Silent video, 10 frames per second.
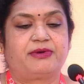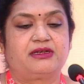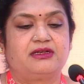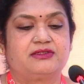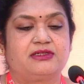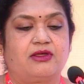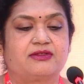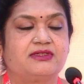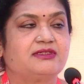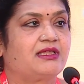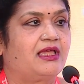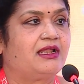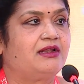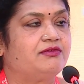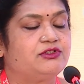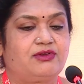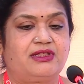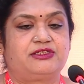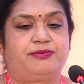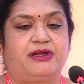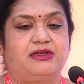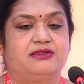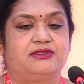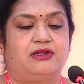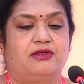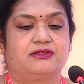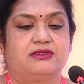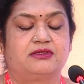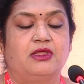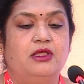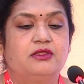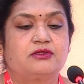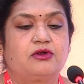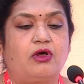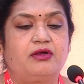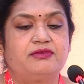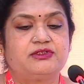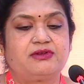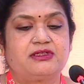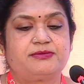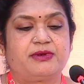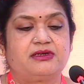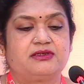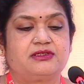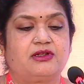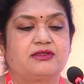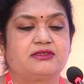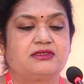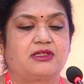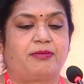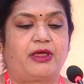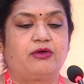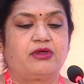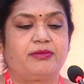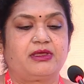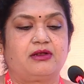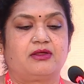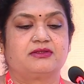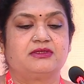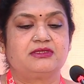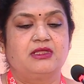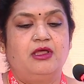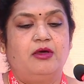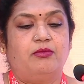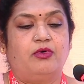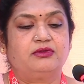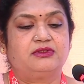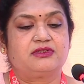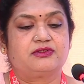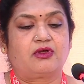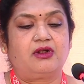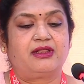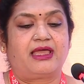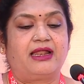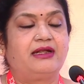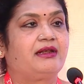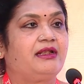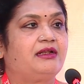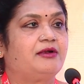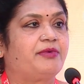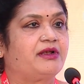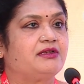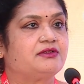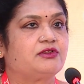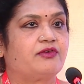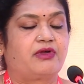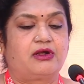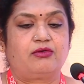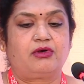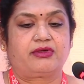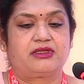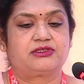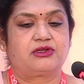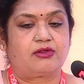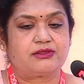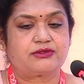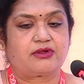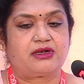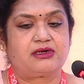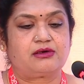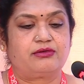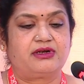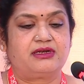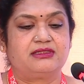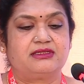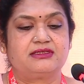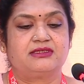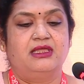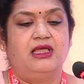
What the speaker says: pregnancy losses and visualized pregnancy losses. So non-visualized pregnancy losses are biochemical losses. Both resolved and treated pregnancy of unknown location also are included in this.